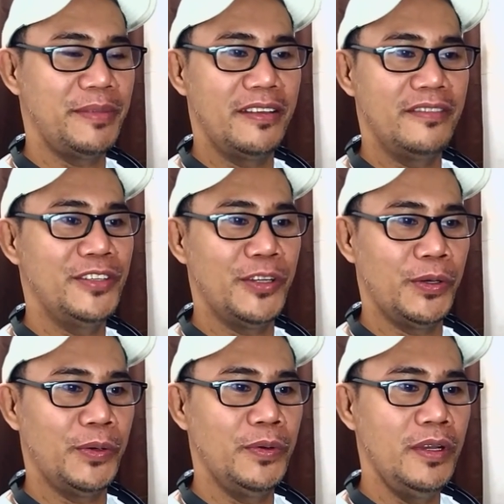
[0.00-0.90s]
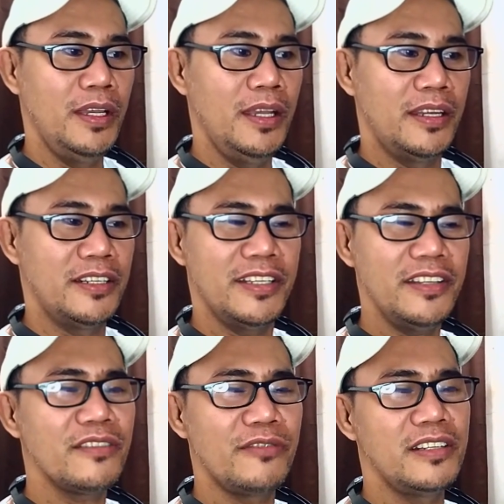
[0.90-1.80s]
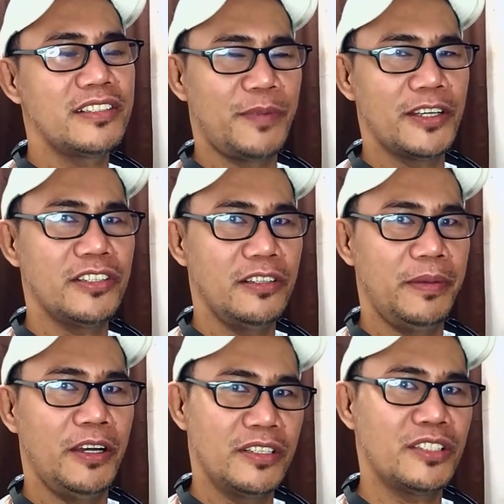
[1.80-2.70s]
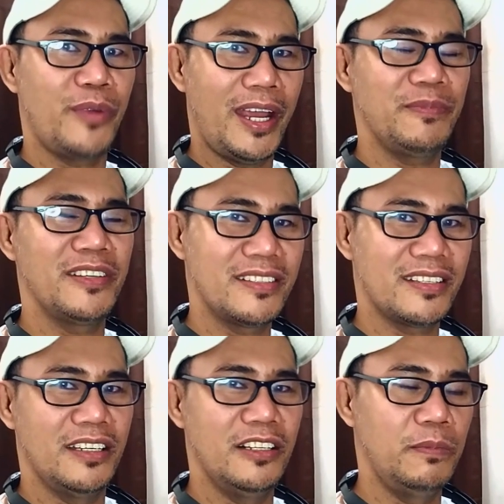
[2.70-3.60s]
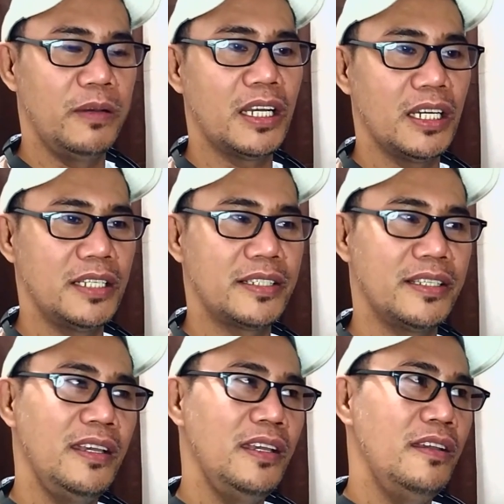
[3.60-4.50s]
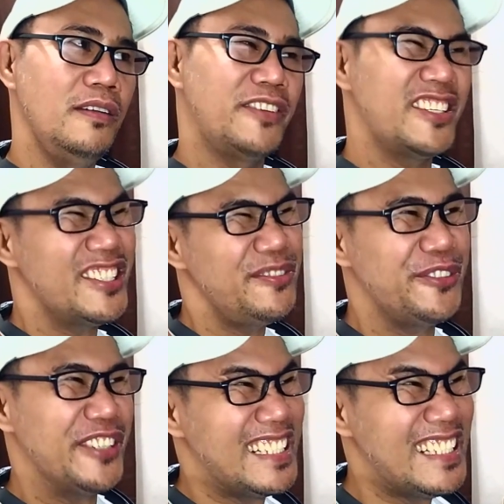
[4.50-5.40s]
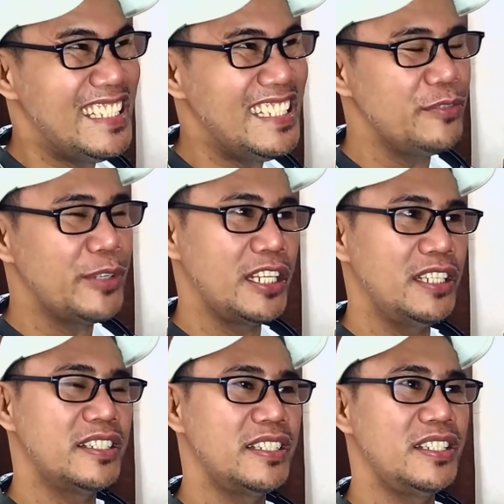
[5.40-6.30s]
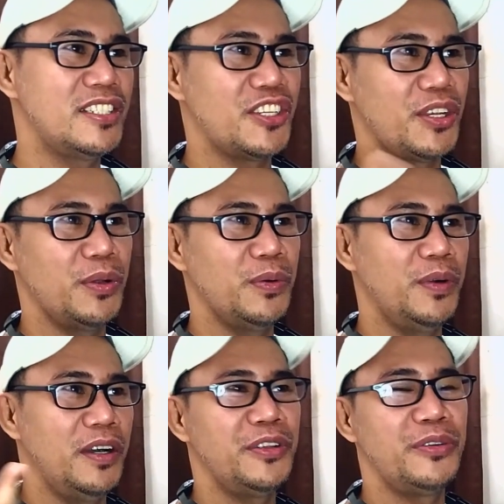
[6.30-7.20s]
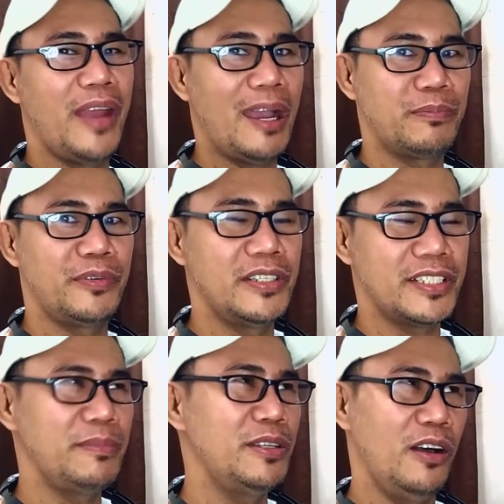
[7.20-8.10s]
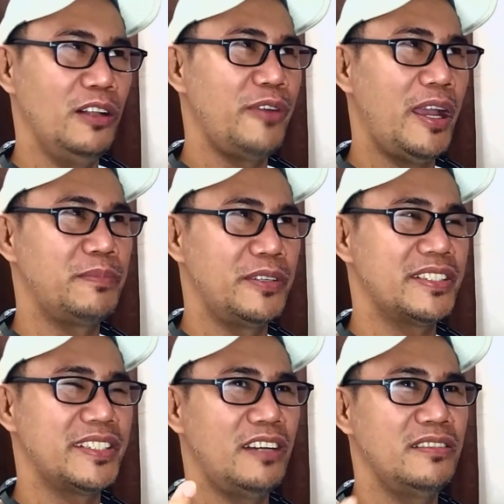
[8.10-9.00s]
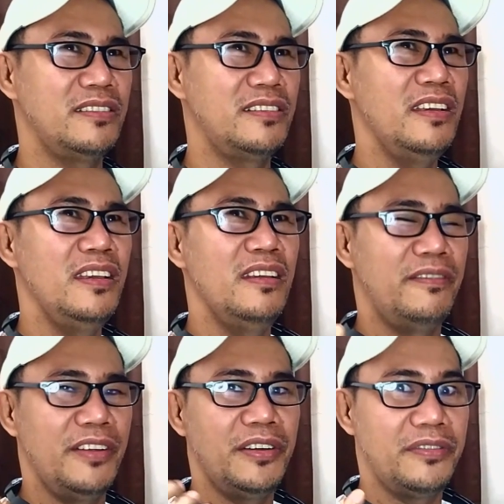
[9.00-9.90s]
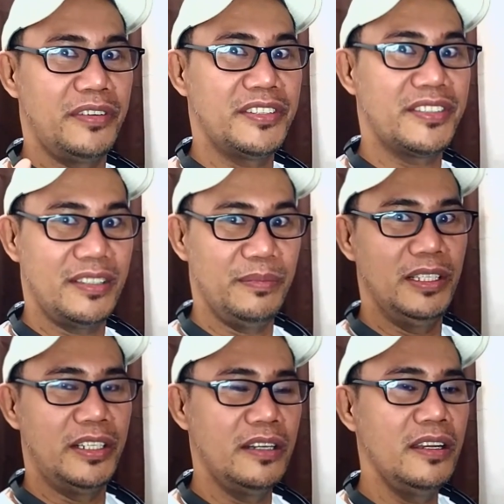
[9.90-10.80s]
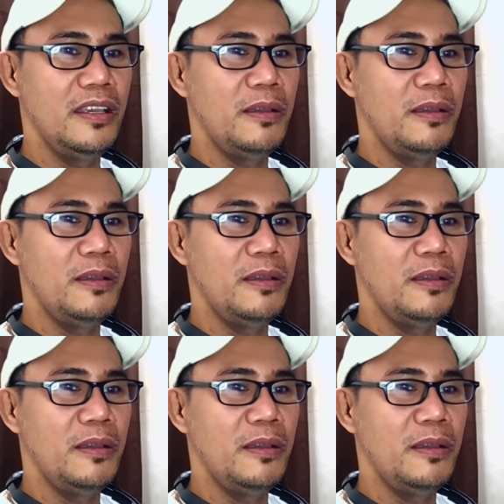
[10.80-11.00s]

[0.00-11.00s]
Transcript: I mean, even though there's nothing really special about his rapping skill, because for some reason, when I listen to other rappers, I mean, all rappers sound very, very similar.